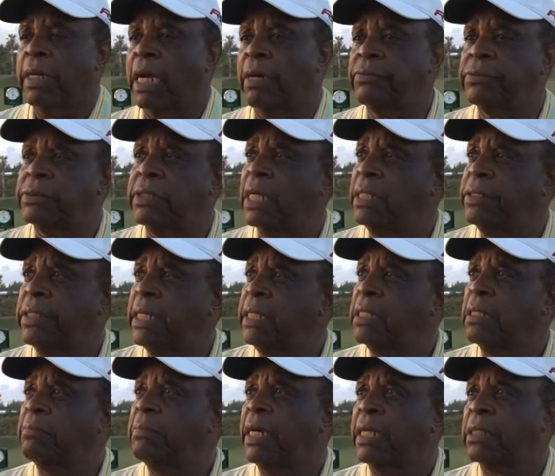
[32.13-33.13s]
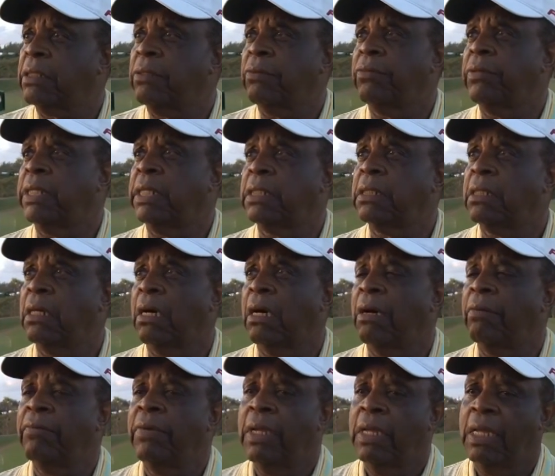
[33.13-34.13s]
But I was not thinking about a career in
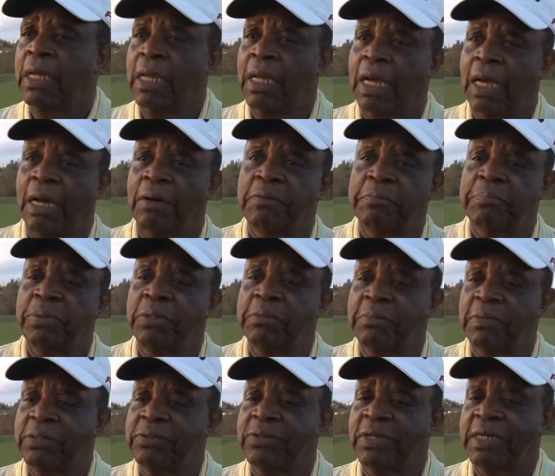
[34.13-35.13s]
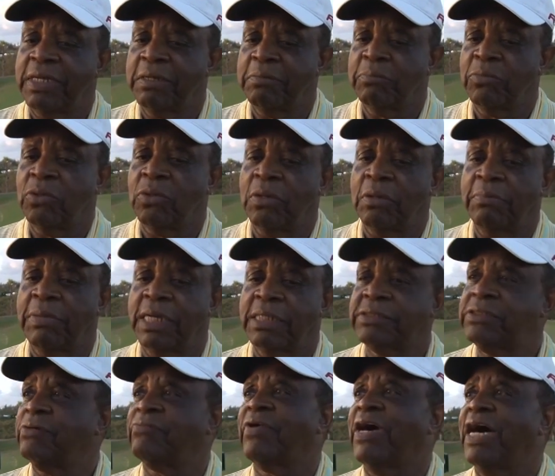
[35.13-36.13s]
golf. I was pretty much thinking more
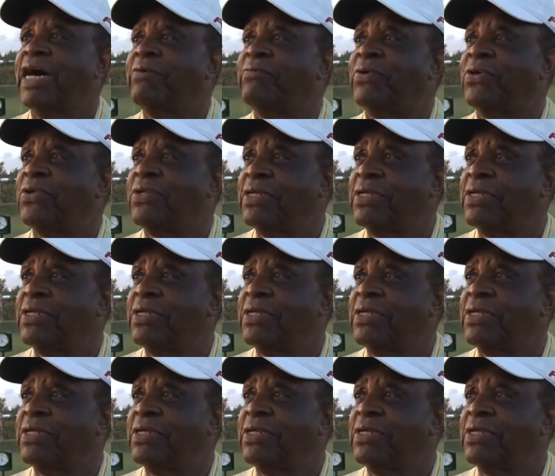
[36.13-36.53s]
about survival.